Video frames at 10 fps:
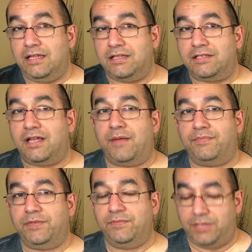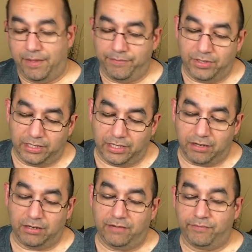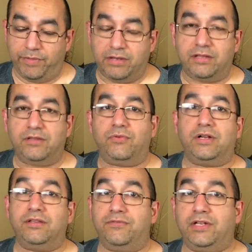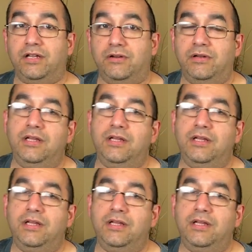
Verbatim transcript: the top top billing here, even better than the one on the video,